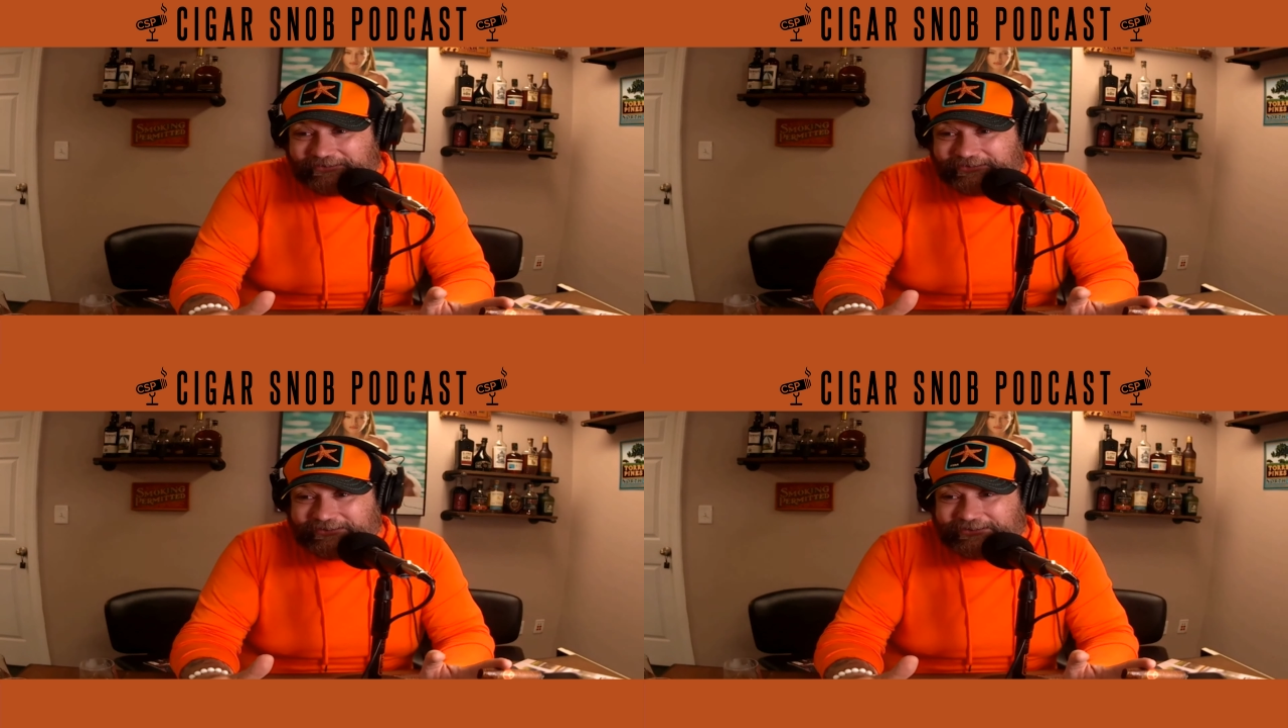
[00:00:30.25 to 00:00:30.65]

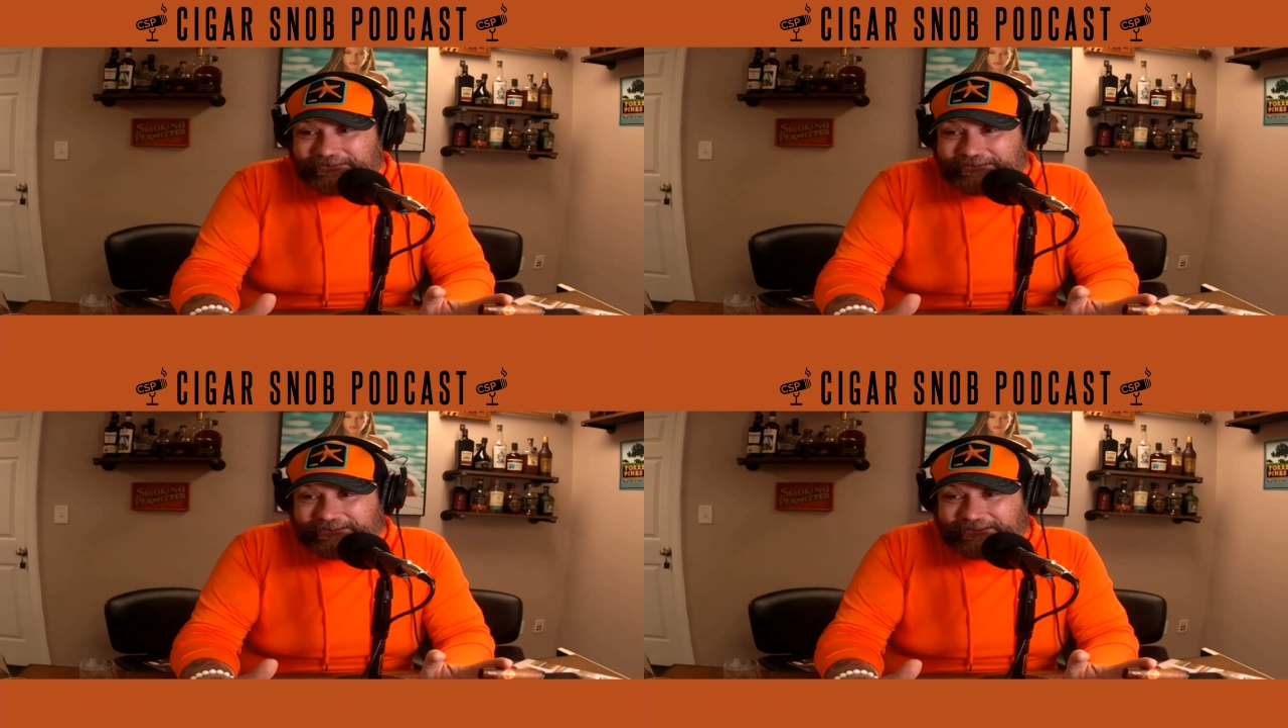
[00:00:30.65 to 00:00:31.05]
Yeah,
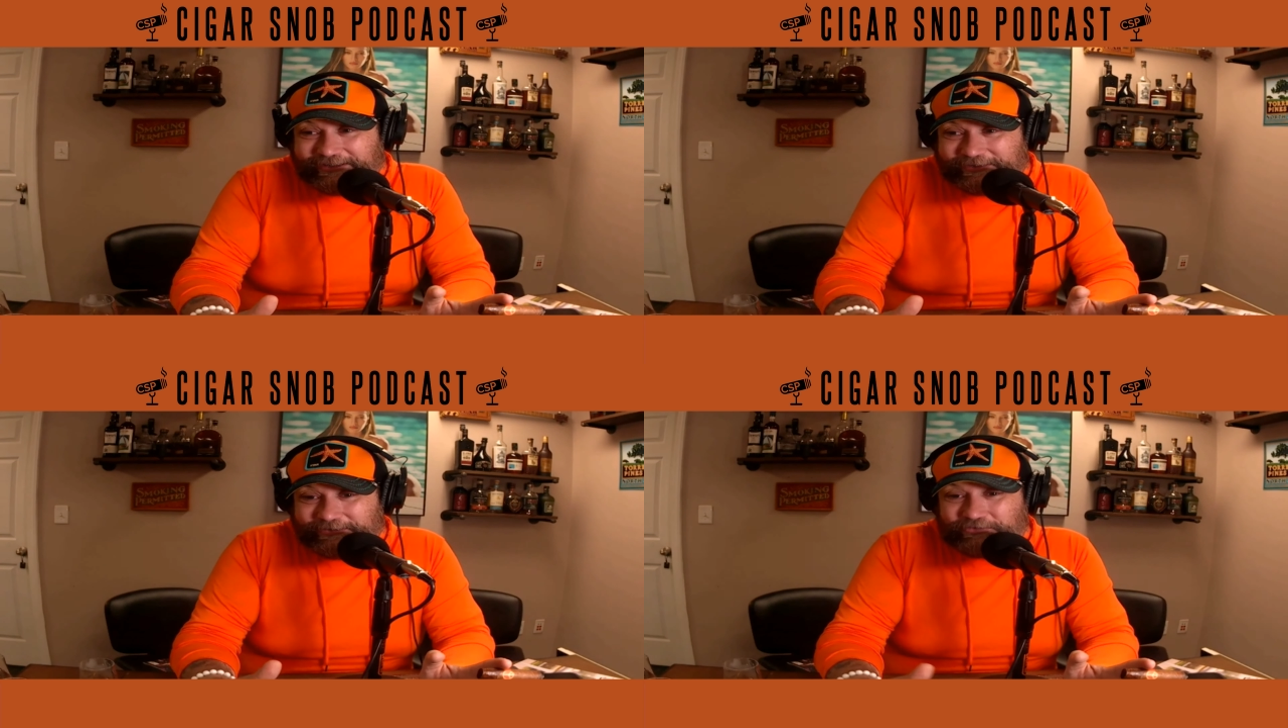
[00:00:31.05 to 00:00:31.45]
you
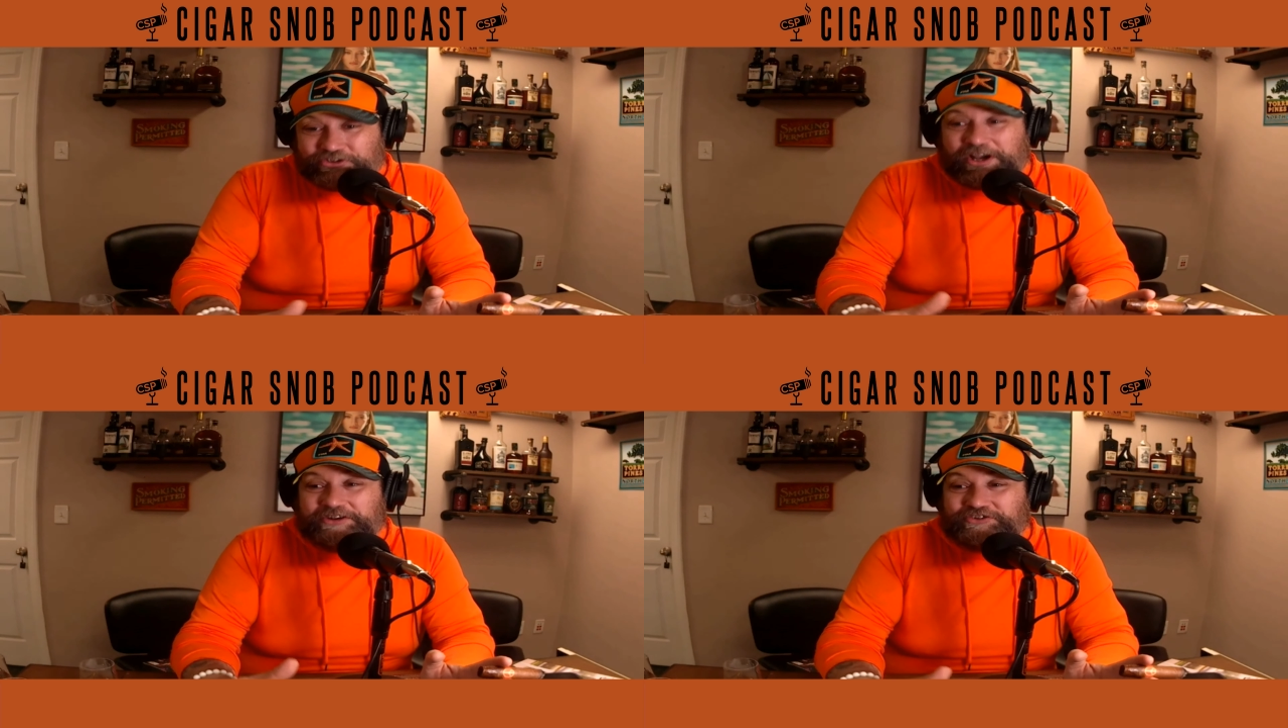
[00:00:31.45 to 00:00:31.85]
know
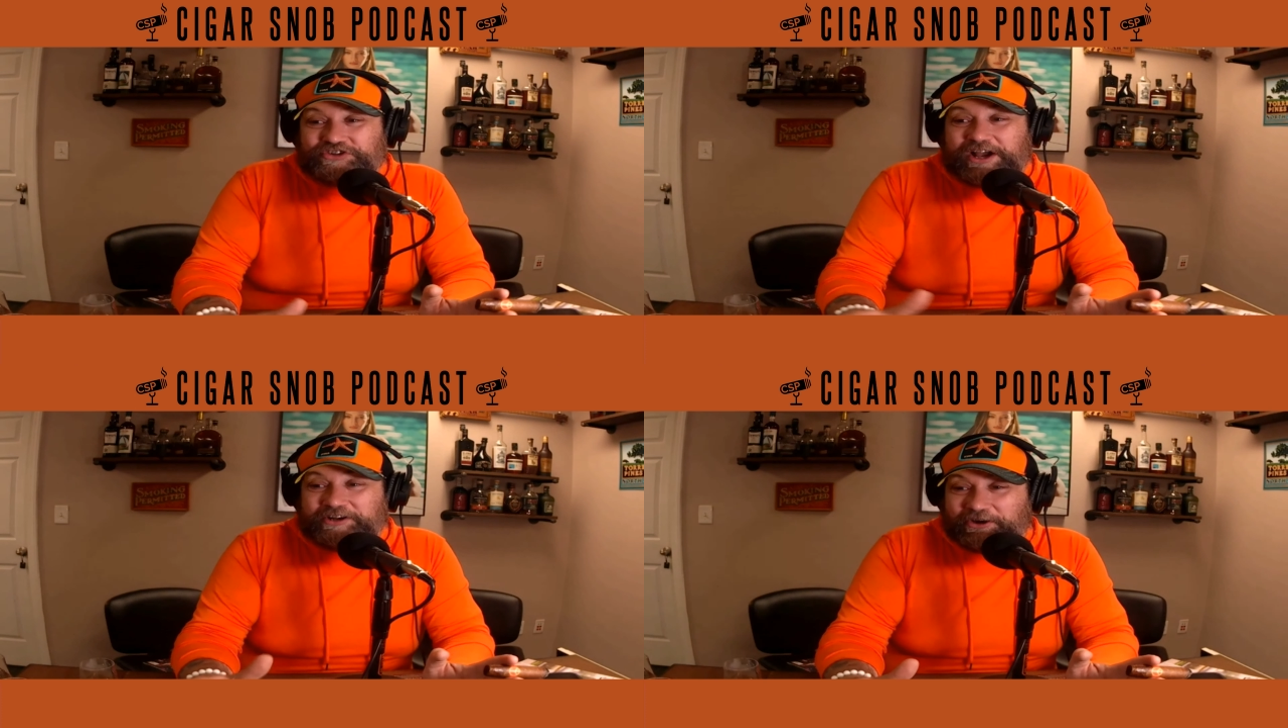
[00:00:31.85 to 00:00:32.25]
John
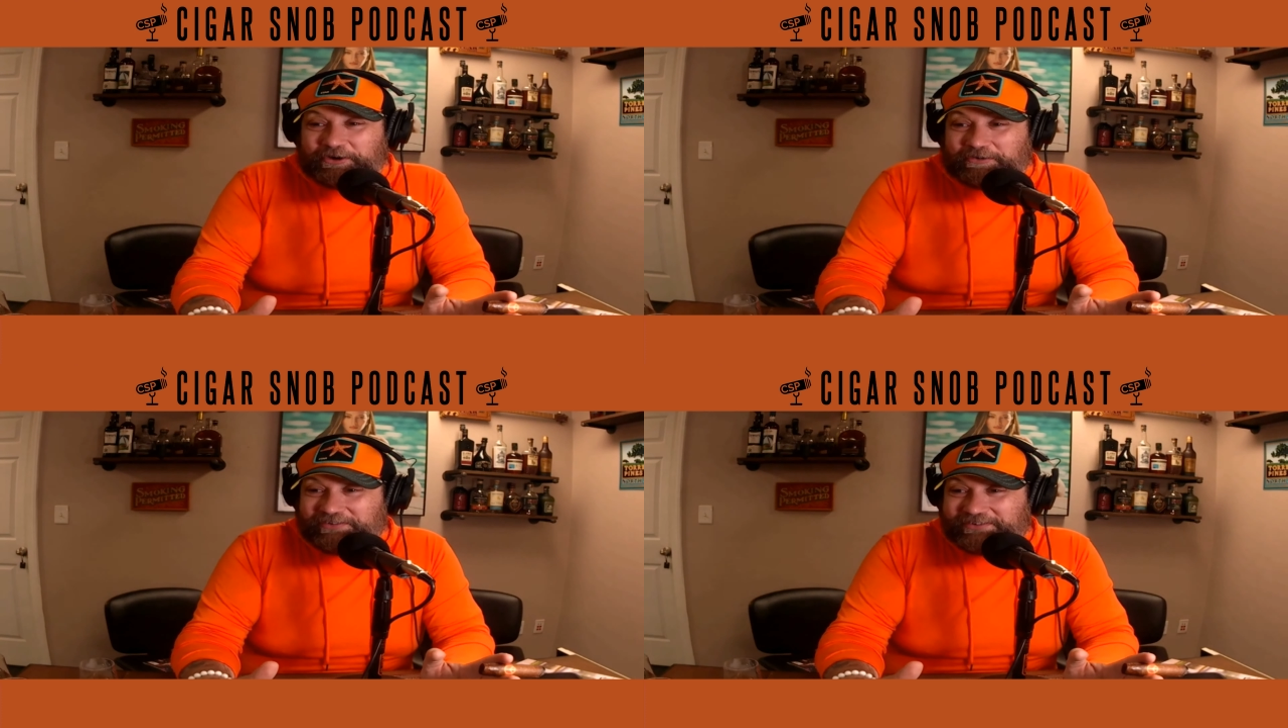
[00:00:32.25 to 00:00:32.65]
John
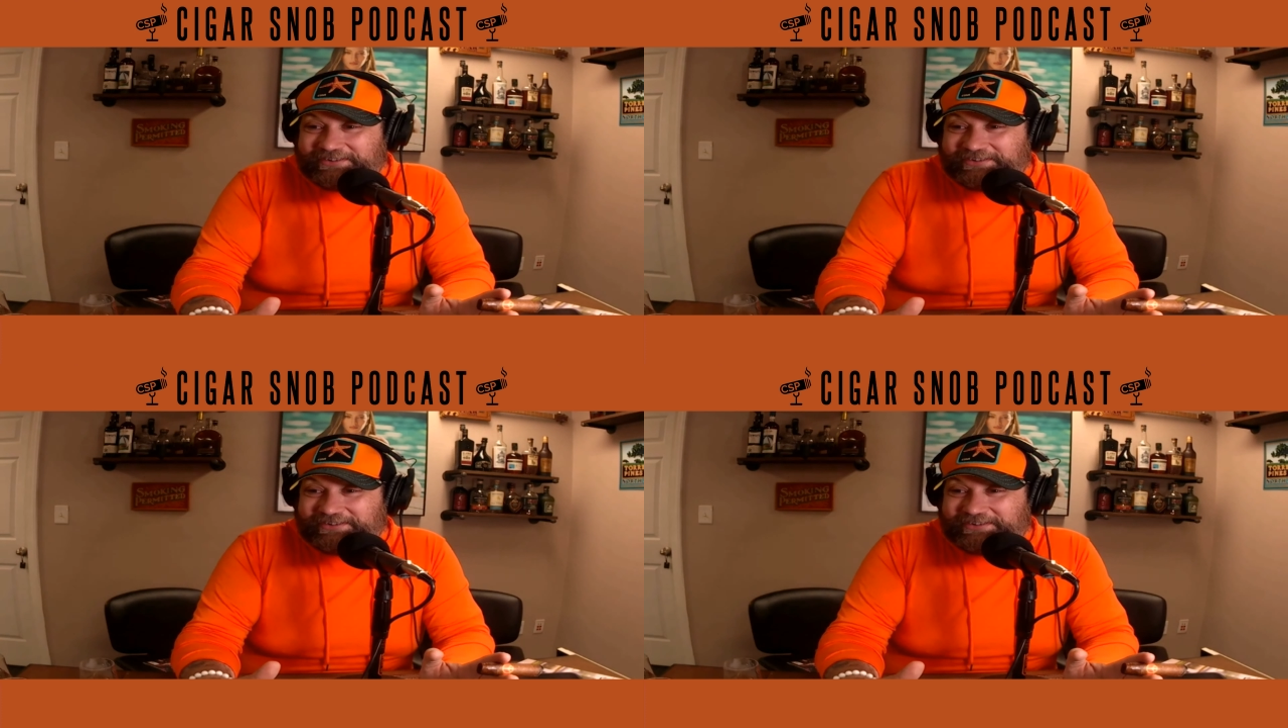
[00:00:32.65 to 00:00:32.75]
Curve,